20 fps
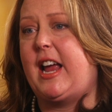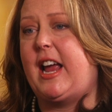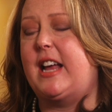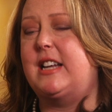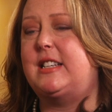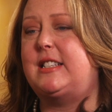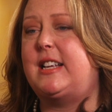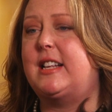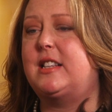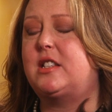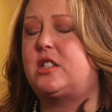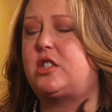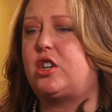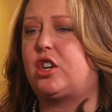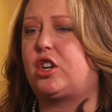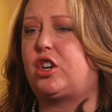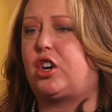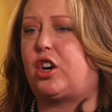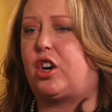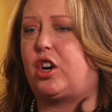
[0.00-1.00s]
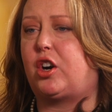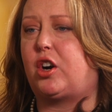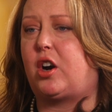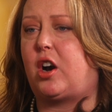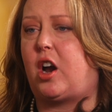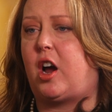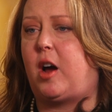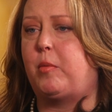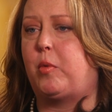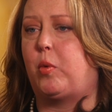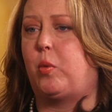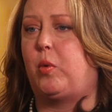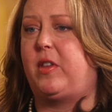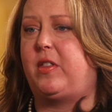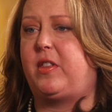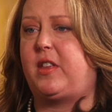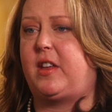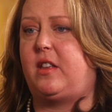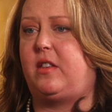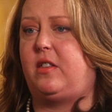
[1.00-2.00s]
It tends to occur um,
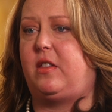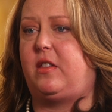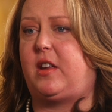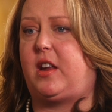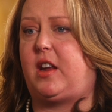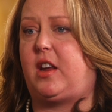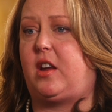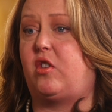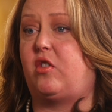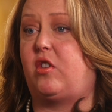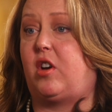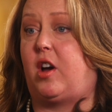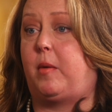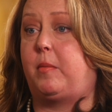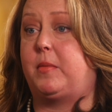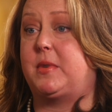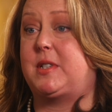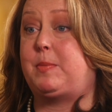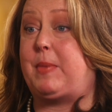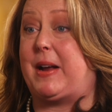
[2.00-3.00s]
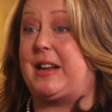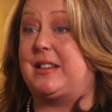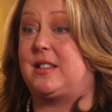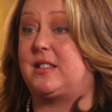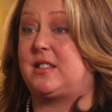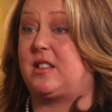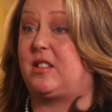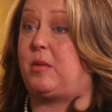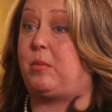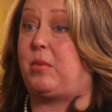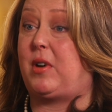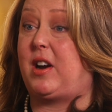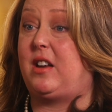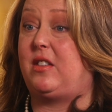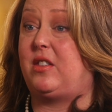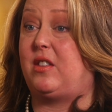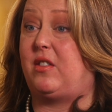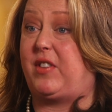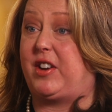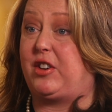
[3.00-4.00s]
within the um, spaces of the
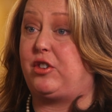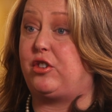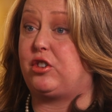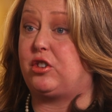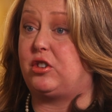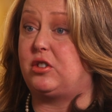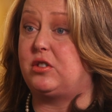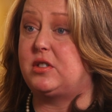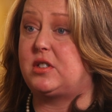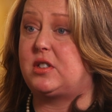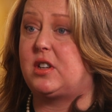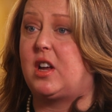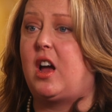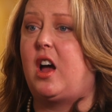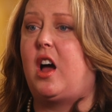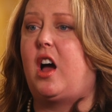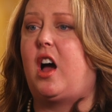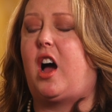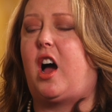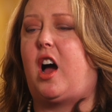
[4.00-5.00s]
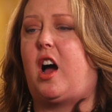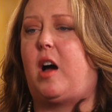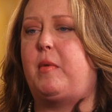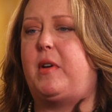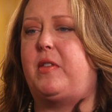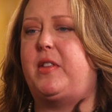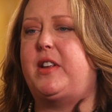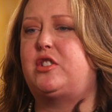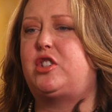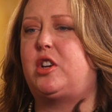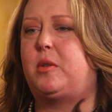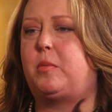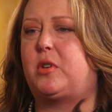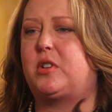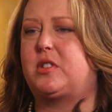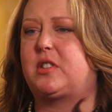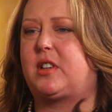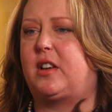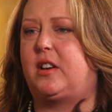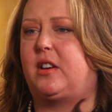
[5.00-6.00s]
brain, the ventricles, um, and these
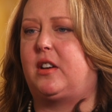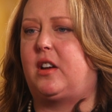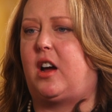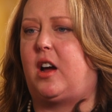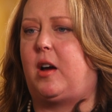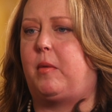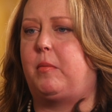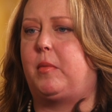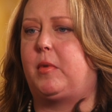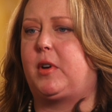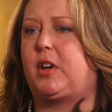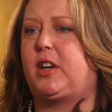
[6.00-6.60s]
tumors can um,